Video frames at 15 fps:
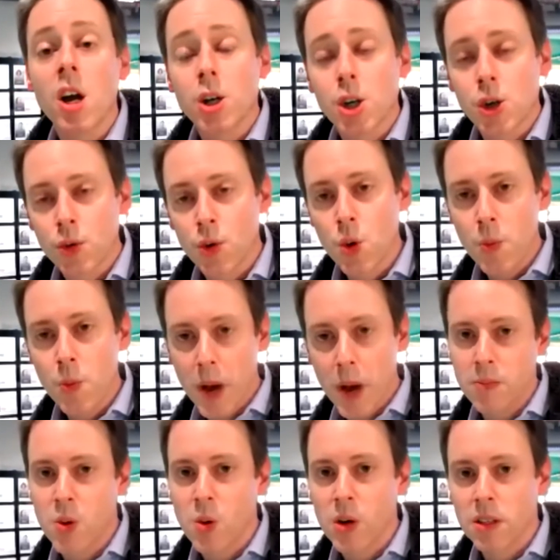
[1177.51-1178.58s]
true
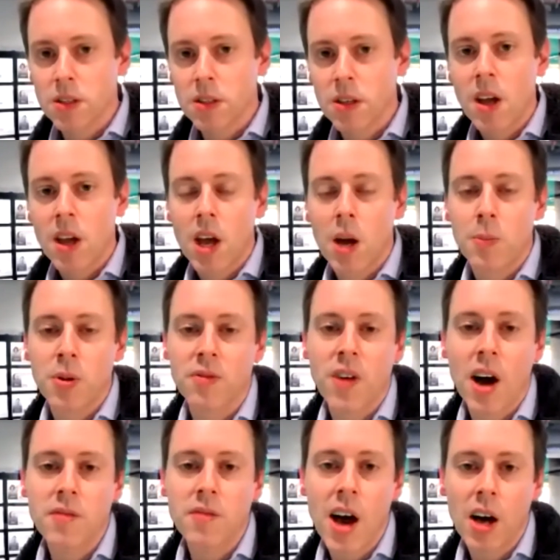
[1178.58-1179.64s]
pain points and
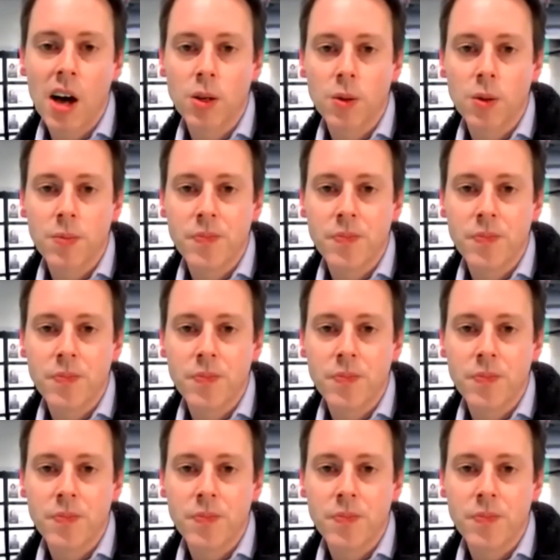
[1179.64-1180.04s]
provide value.